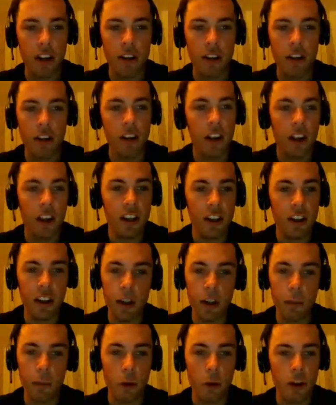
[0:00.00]
like
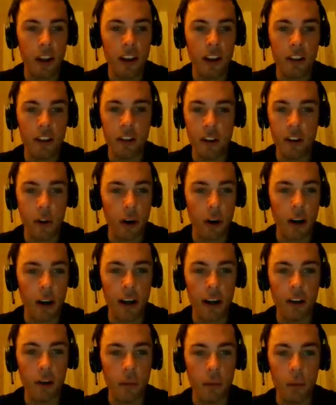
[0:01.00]
Kim or Casey or
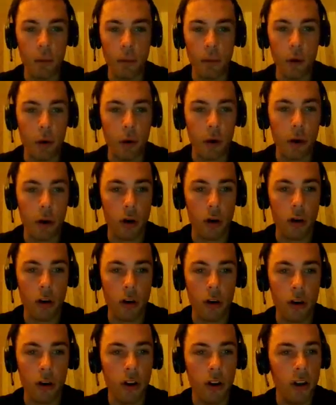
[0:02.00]
Adam,
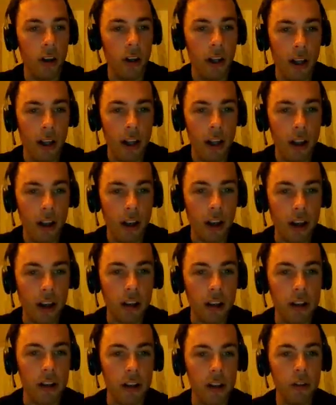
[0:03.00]
or
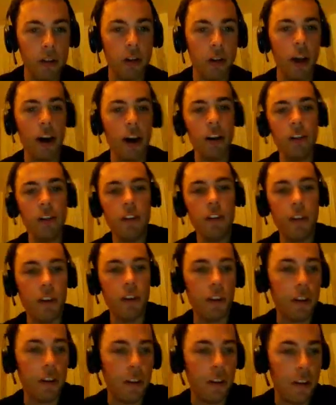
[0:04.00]
like even
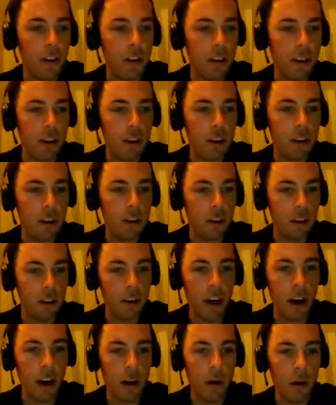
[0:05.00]
Hansen
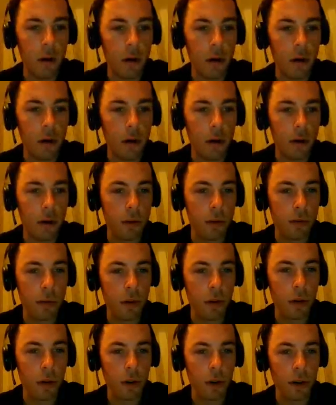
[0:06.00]
is
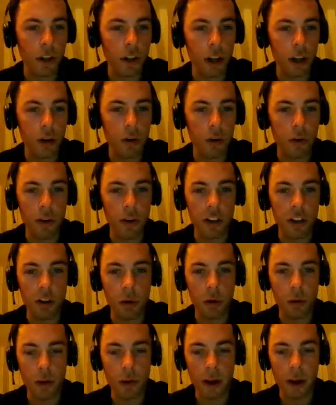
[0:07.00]
now kind of a
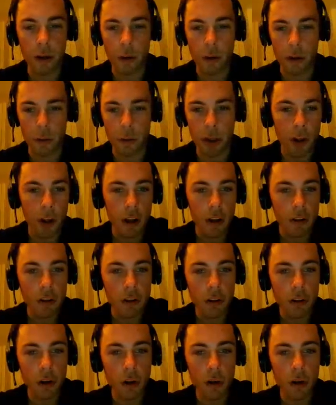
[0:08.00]
veteran rider.
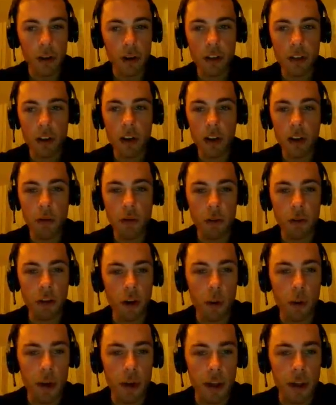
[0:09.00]
So he's gonna have
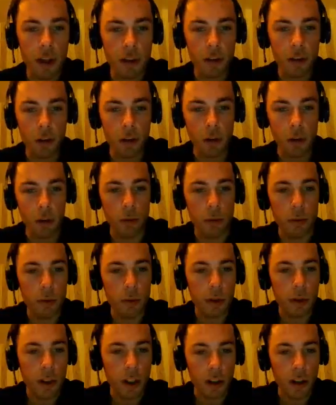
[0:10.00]
to deal with that too,
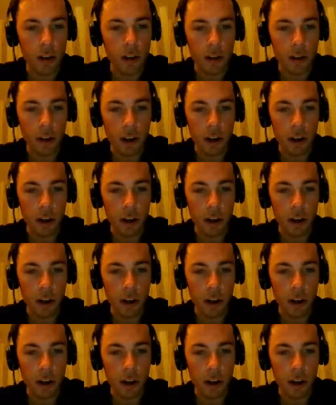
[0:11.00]
and